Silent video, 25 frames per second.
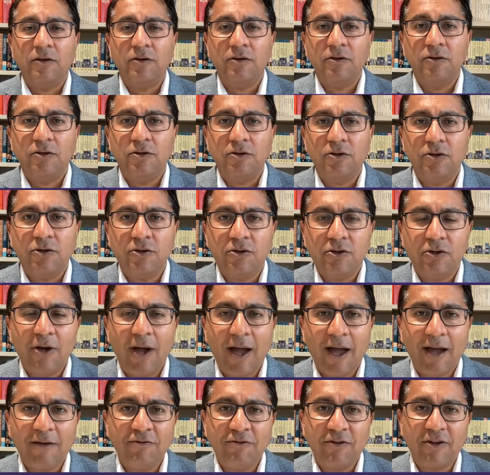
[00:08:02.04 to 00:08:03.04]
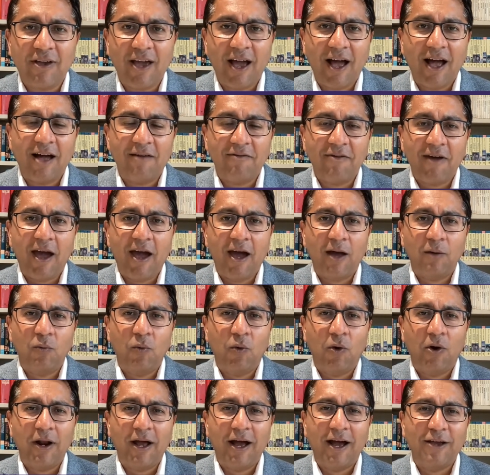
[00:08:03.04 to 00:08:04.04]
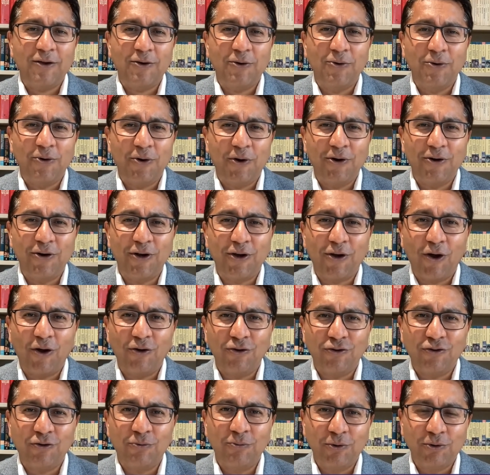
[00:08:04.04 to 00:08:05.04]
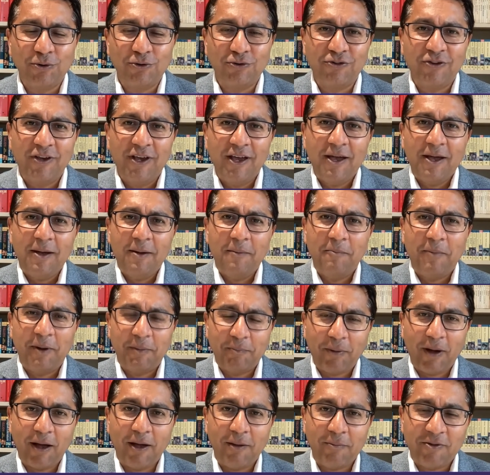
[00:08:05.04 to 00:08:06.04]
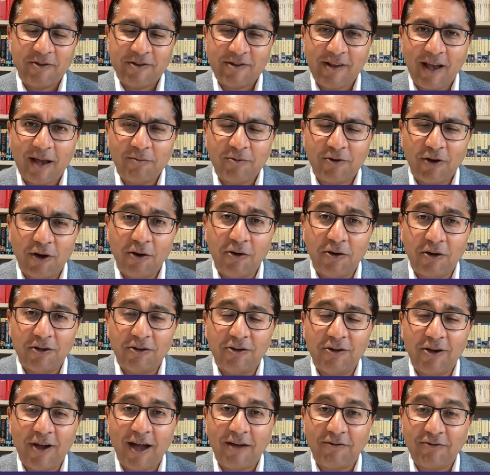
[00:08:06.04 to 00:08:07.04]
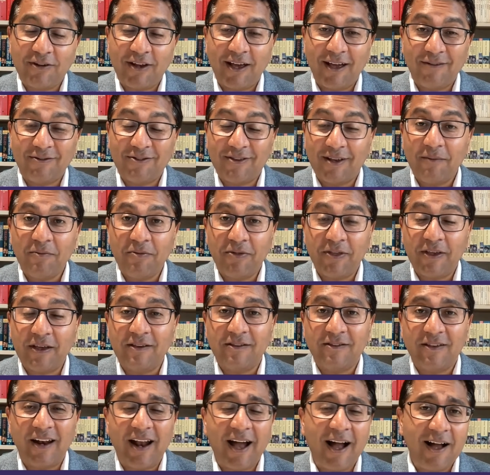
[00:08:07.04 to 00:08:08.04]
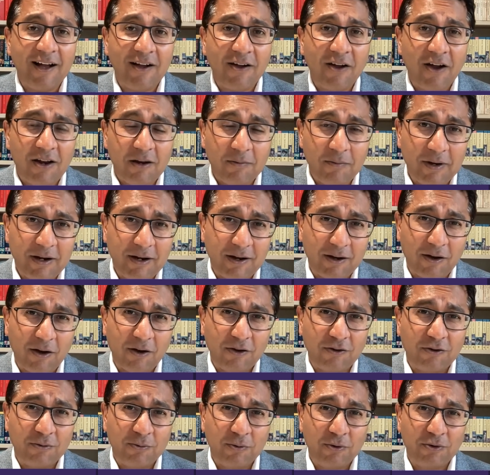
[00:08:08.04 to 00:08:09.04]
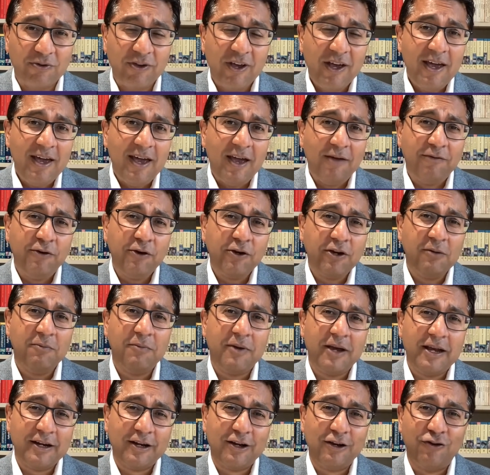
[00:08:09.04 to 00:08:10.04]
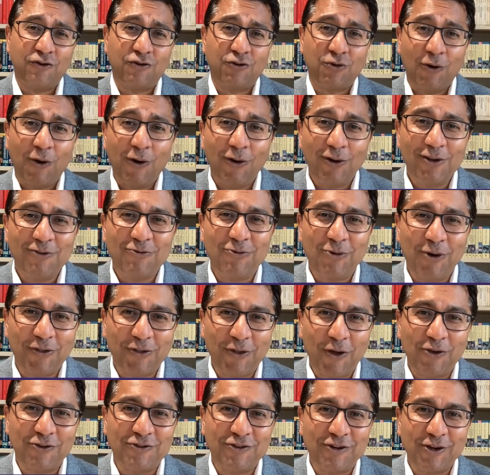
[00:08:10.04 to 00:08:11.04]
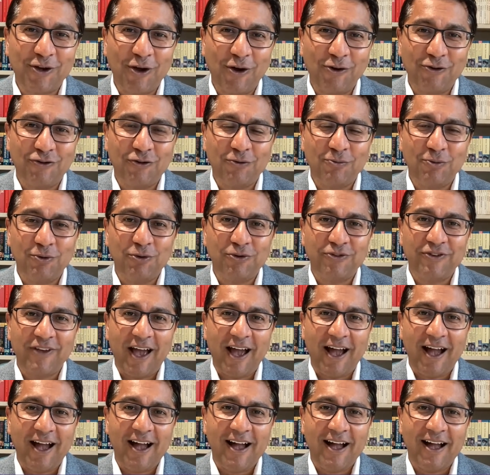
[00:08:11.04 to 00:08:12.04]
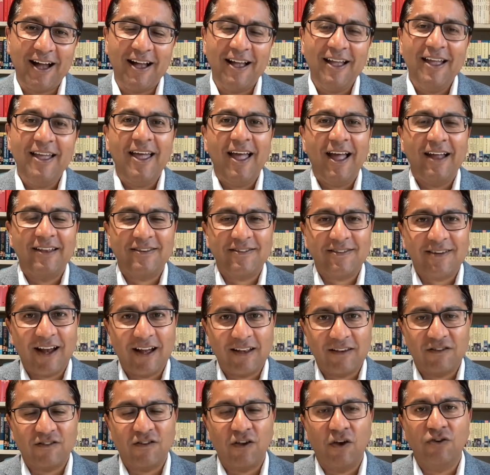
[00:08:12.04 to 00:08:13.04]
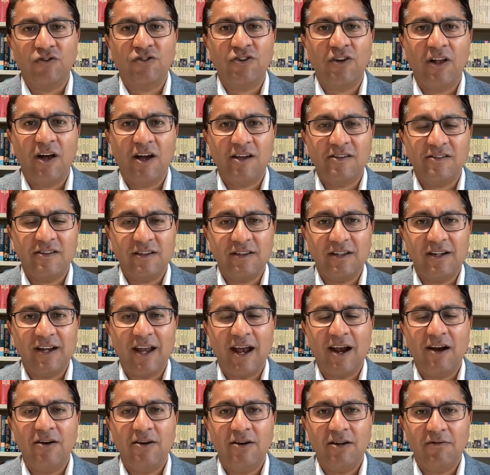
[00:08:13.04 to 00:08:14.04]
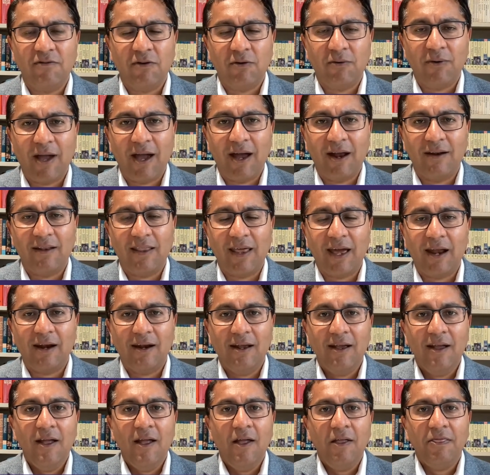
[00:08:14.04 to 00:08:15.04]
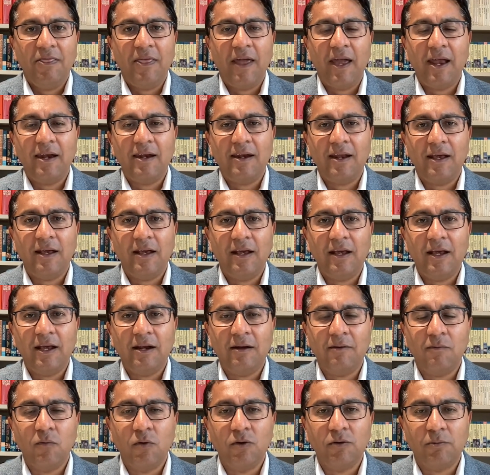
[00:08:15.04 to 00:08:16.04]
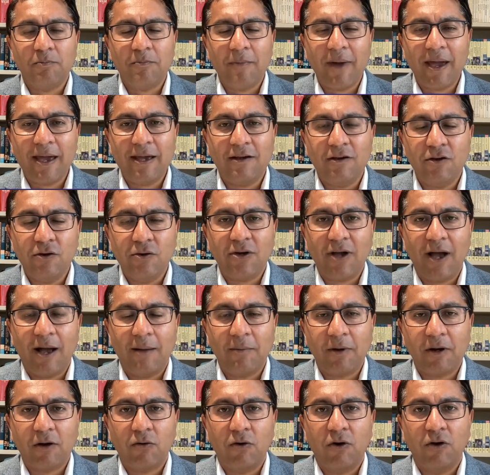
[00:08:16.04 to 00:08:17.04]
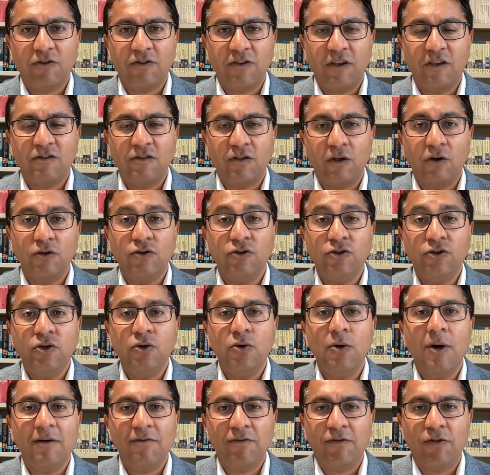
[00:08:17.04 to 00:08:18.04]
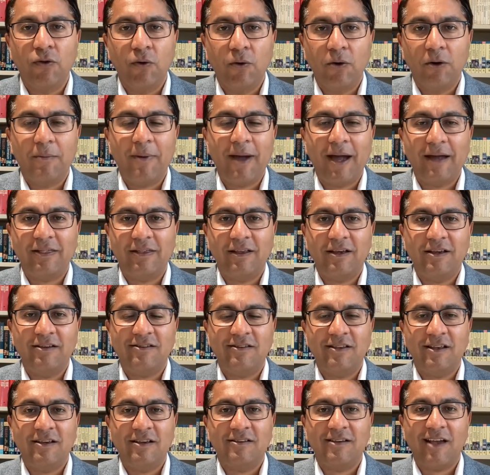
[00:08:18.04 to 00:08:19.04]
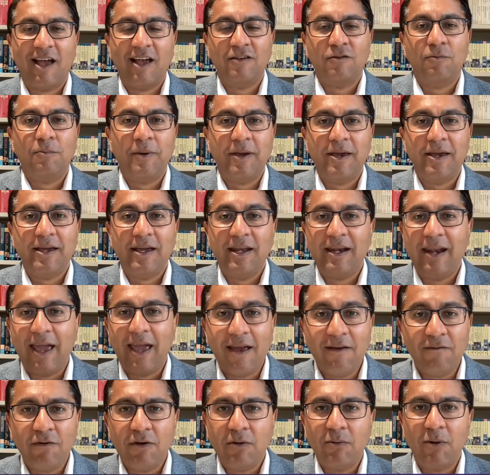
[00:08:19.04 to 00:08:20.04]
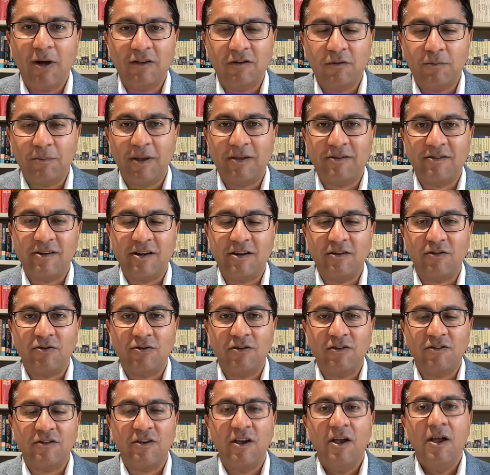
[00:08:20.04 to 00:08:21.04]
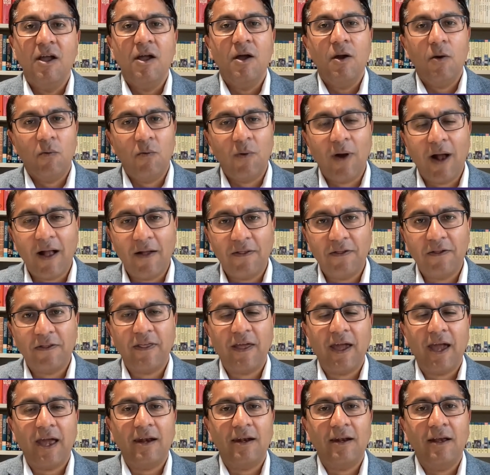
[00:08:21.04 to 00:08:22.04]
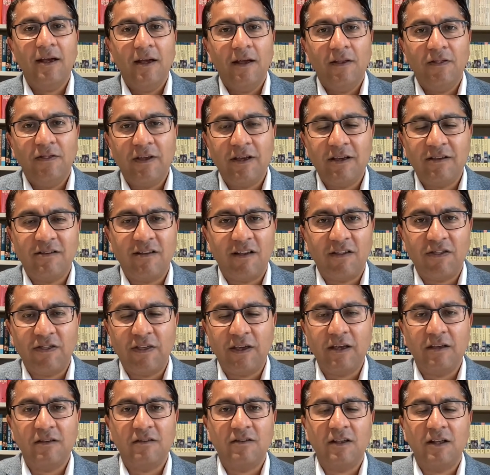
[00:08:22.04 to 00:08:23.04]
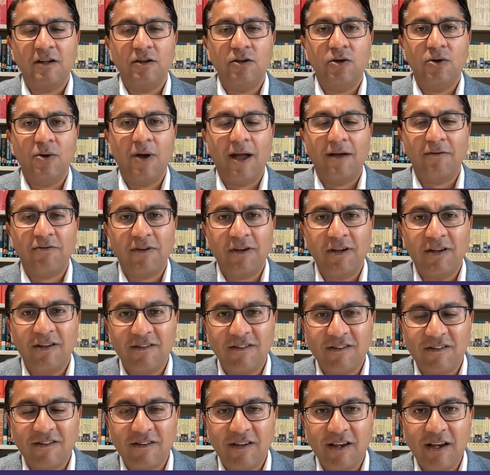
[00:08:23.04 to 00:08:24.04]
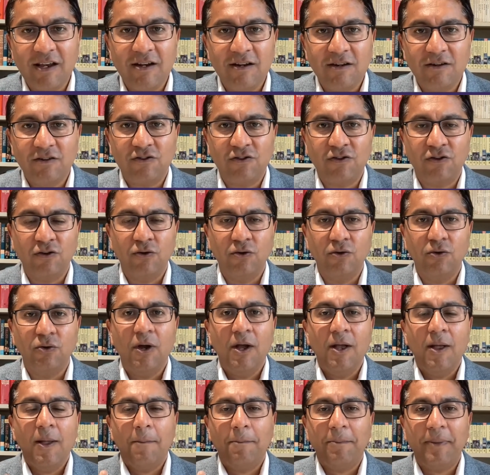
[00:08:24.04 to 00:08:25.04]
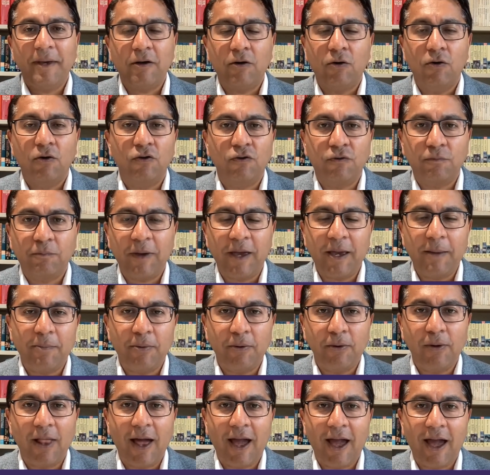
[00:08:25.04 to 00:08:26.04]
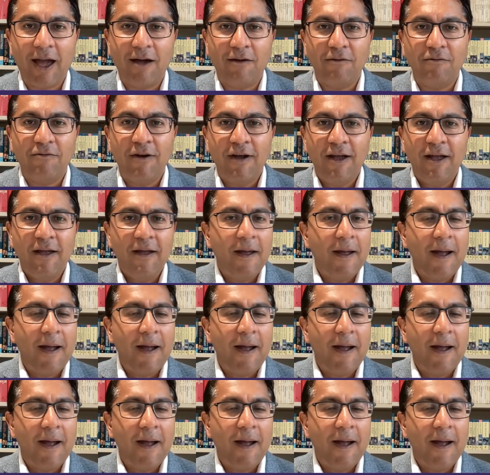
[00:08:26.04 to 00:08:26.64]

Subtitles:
You have to carve out what are your not negotiables, but by the same token, you have to have some things that are going to be negotiables. If you can be in control of what those negotiables are and start socializing the narrative around that, then it will make you come across as though you have thought about these things as being in everyone's best interests, rather than these are things that you have conceded to because people have